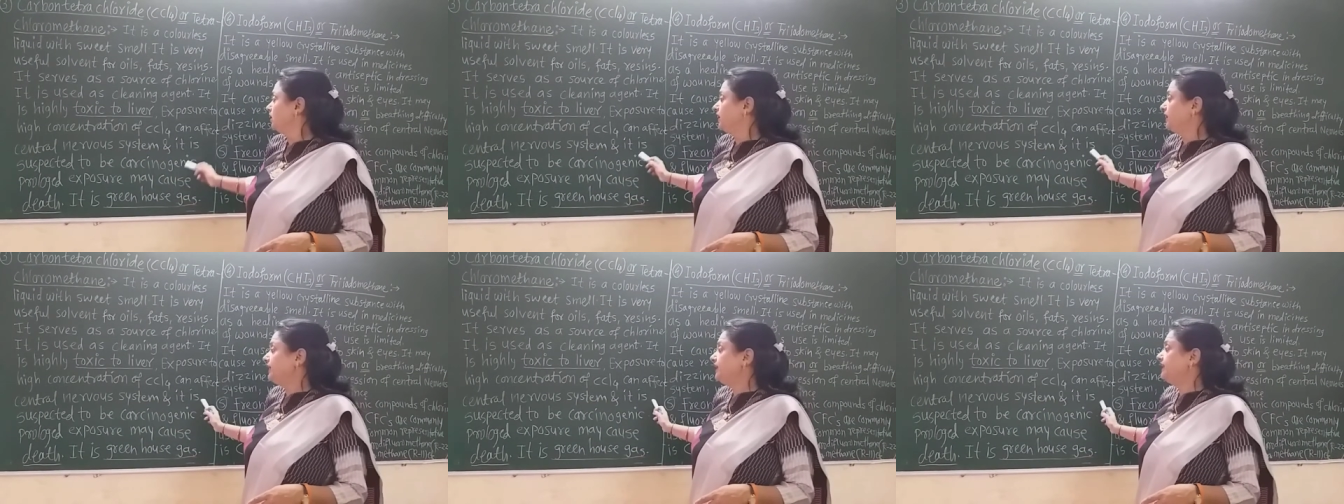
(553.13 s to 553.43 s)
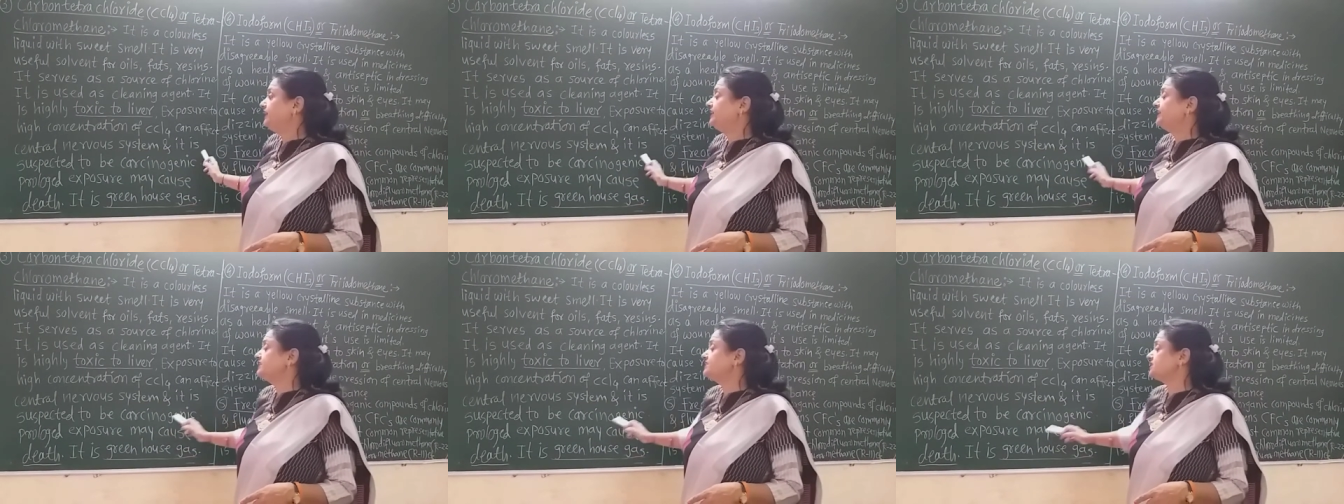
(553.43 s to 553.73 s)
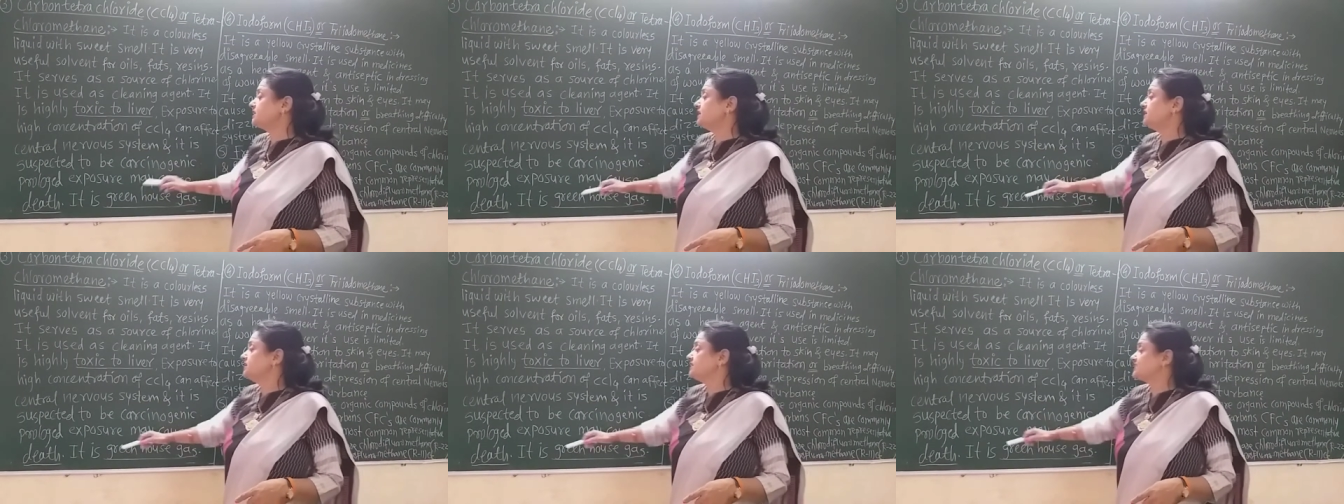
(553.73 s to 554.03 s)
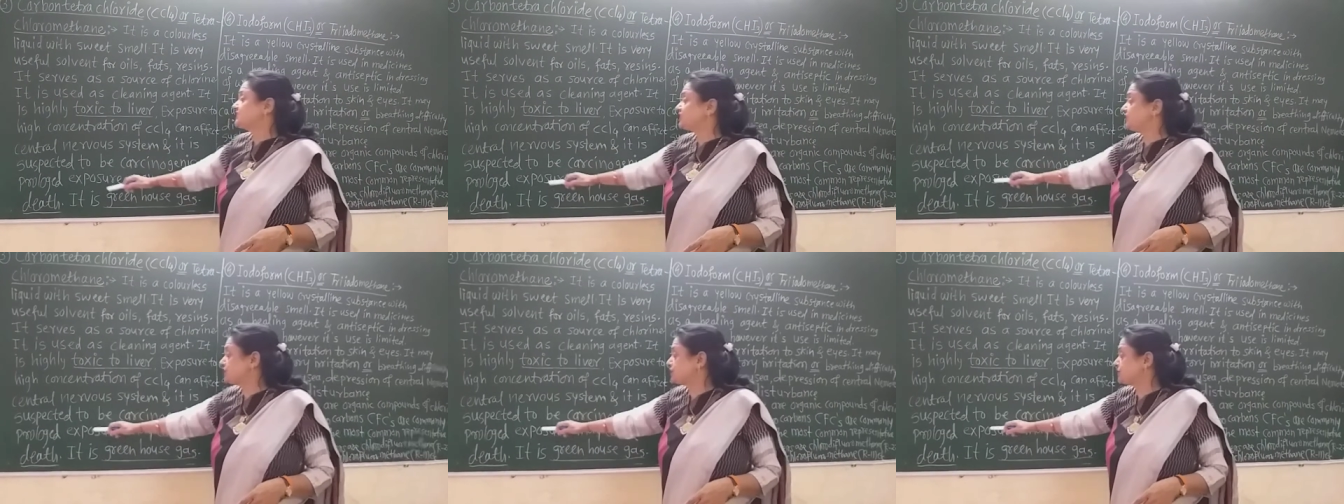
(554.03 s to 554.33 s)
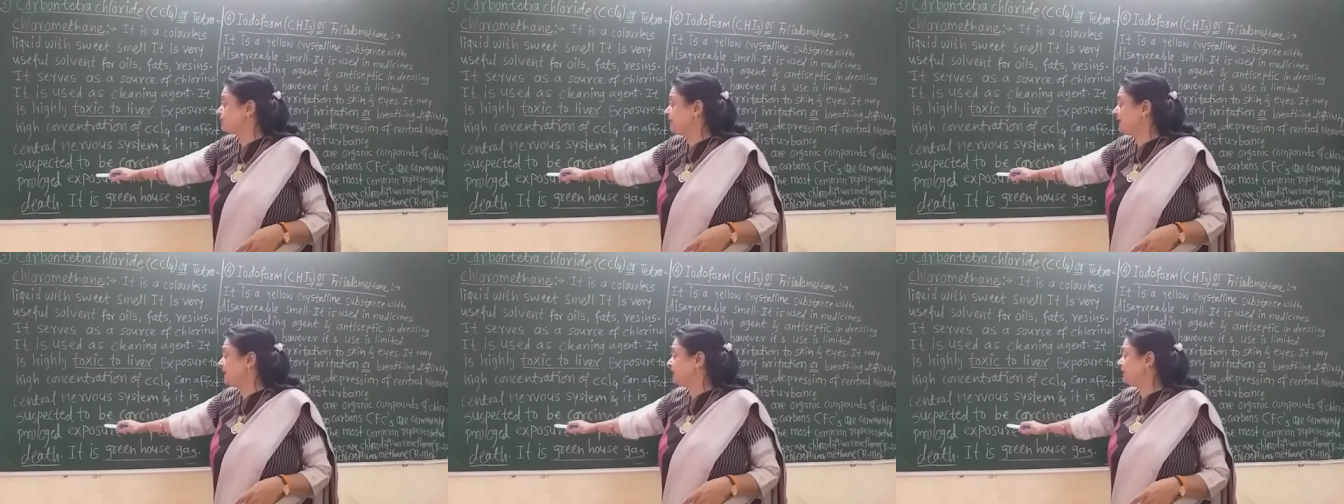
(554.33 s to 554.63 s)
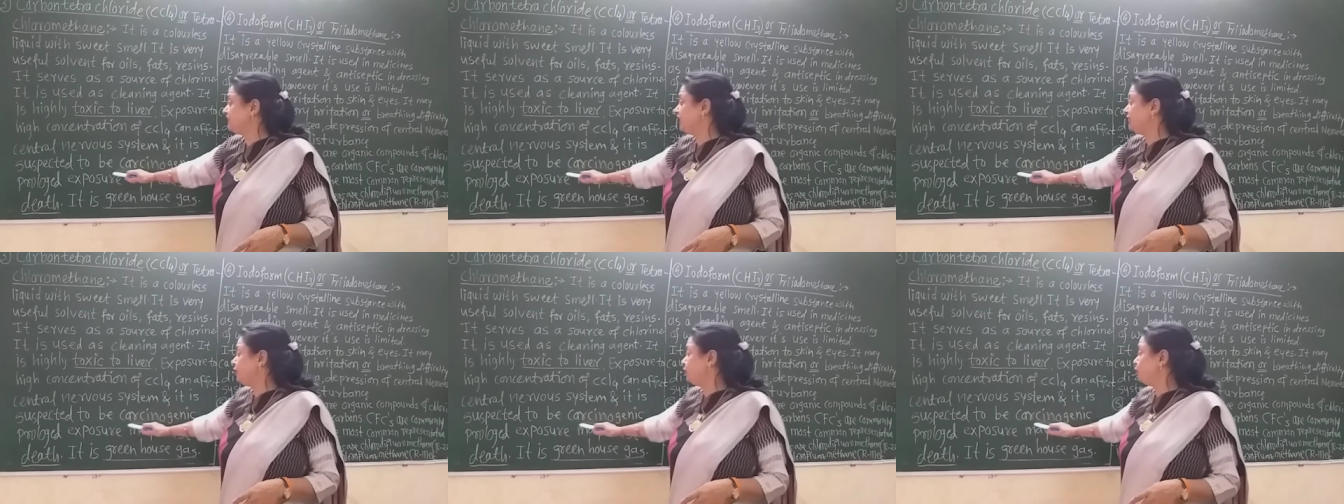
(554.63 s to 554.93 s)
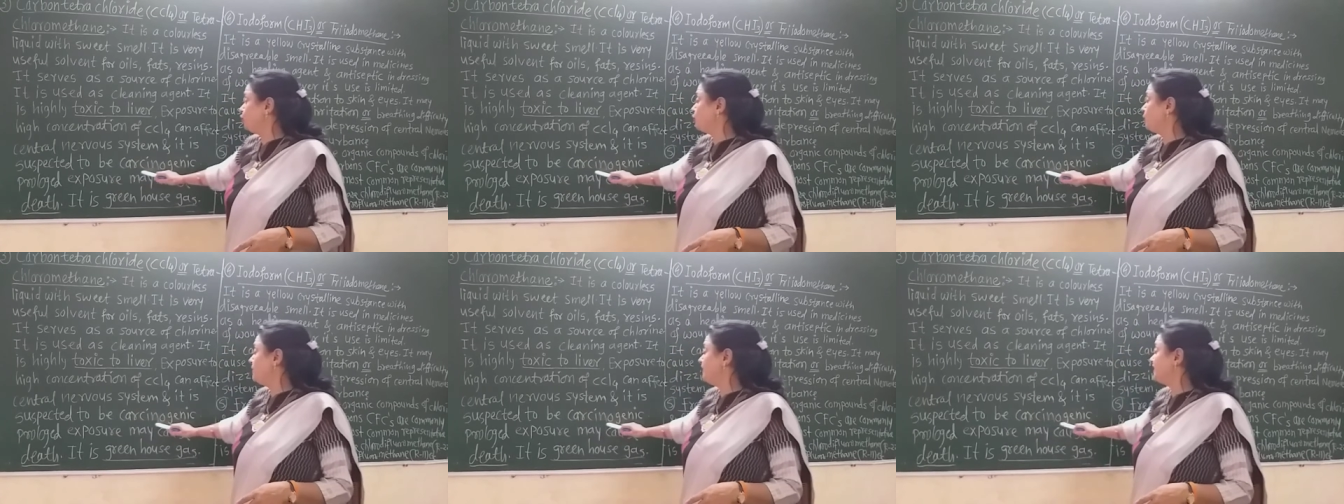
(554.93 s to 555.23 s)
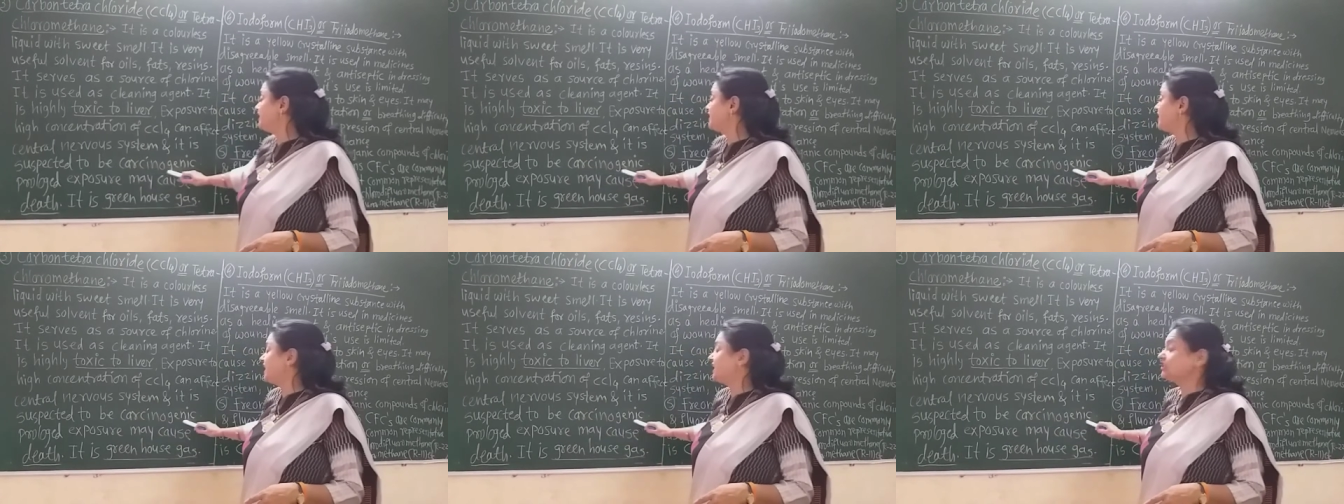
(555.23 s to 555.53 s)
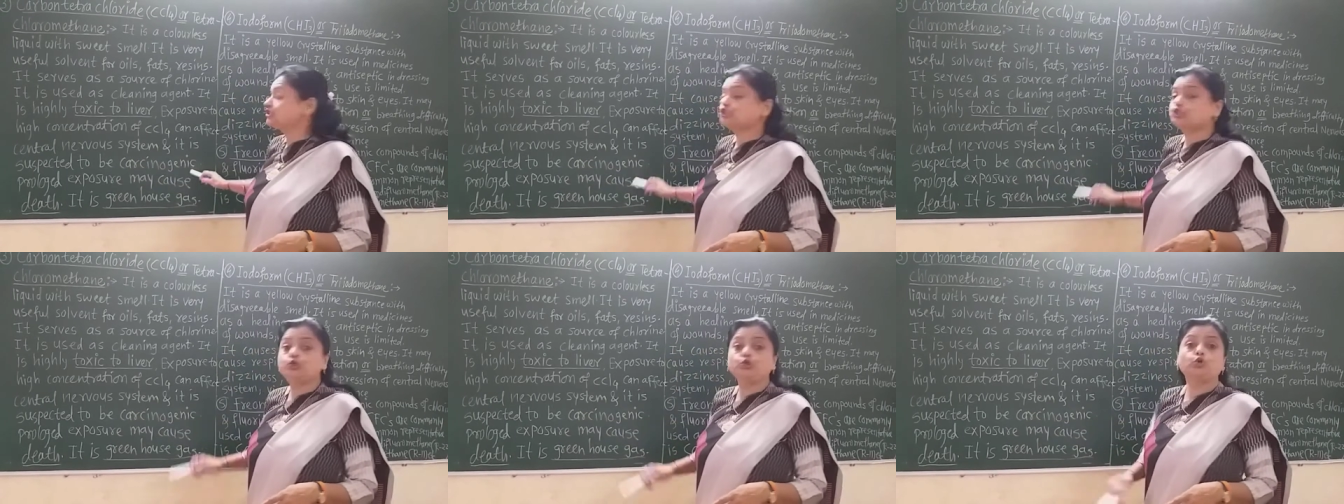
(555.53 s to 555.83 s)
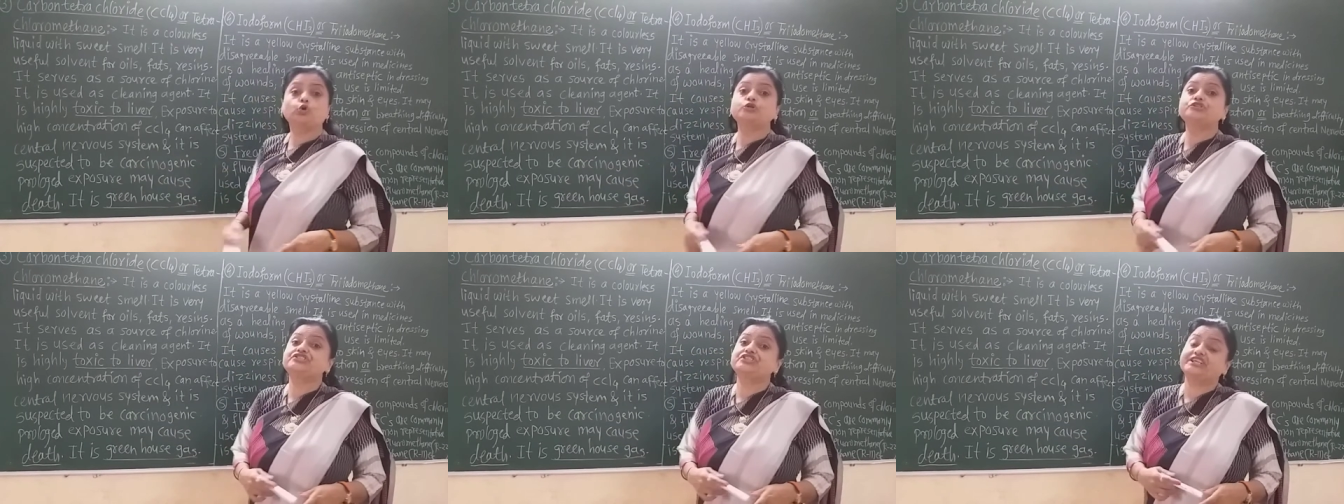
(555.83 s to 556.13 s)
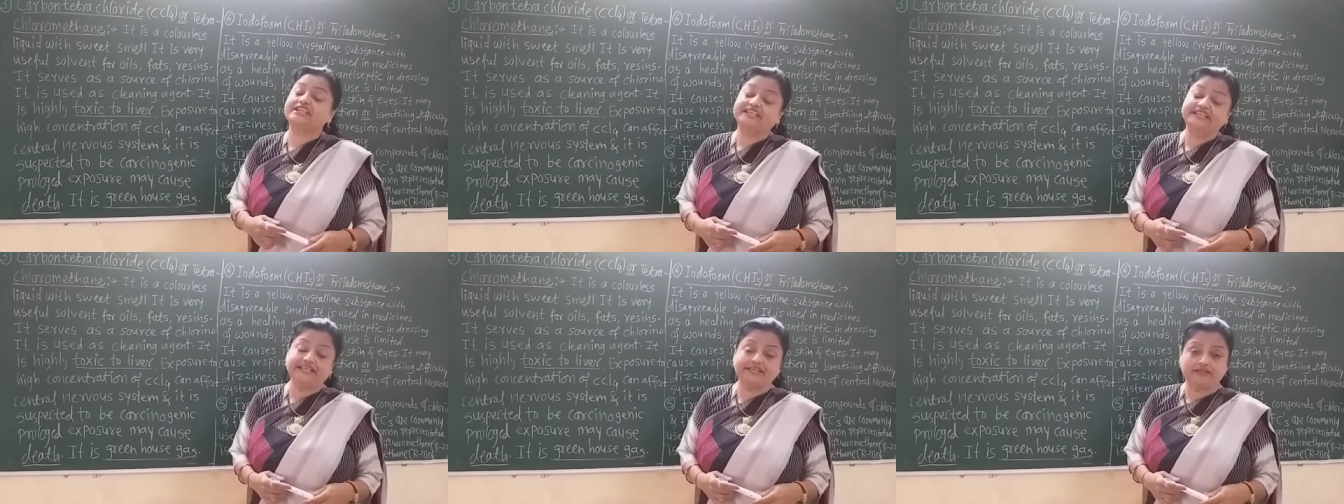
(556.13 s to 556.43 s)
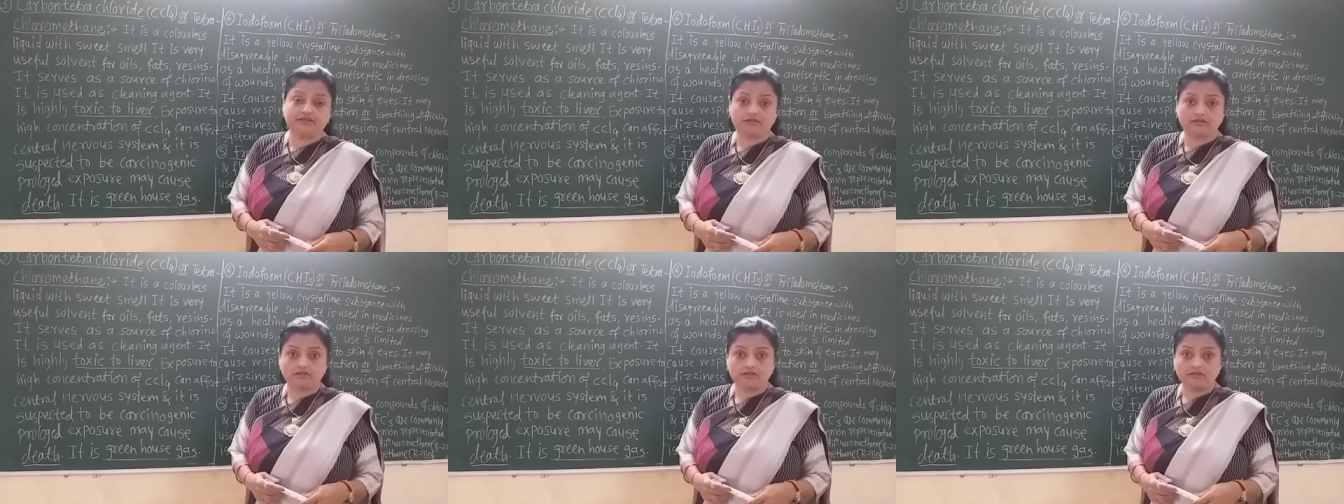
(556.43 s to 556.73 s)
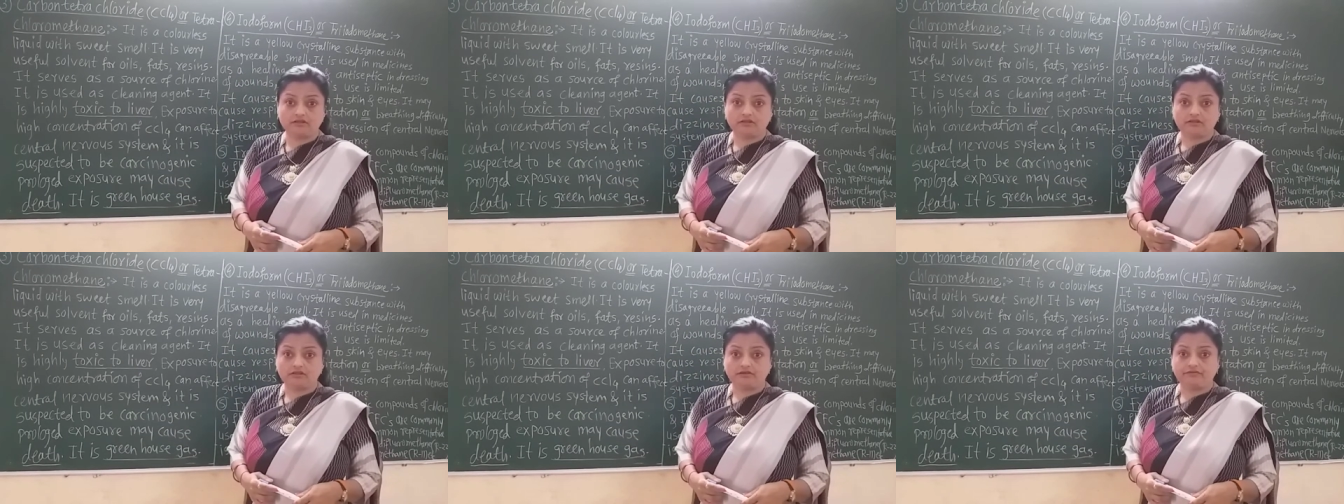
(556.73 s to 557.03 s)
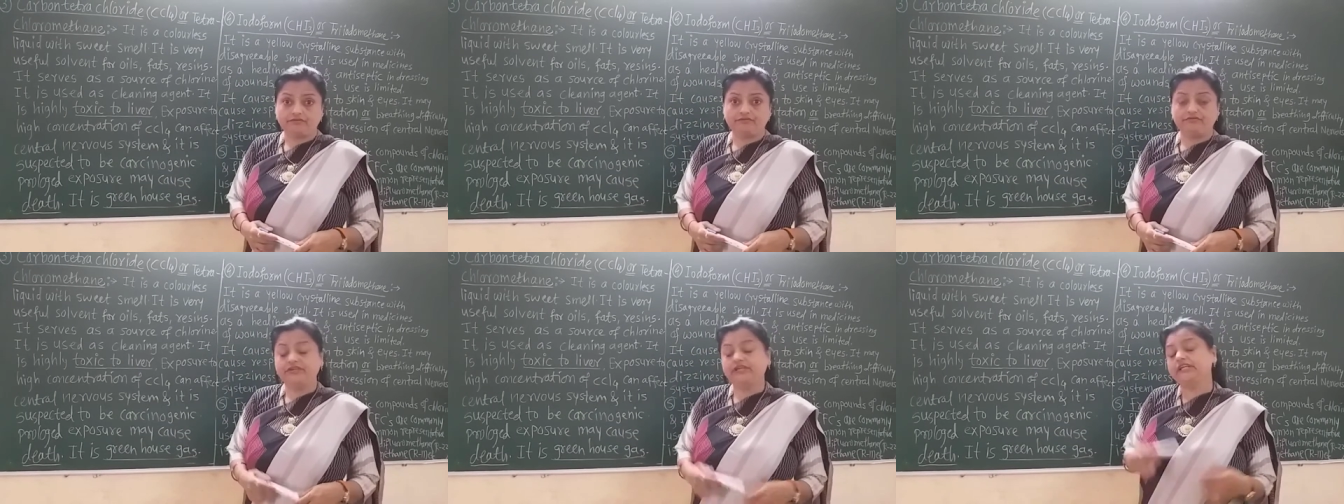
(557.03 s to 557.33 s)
It is suspected to be carcinogenic,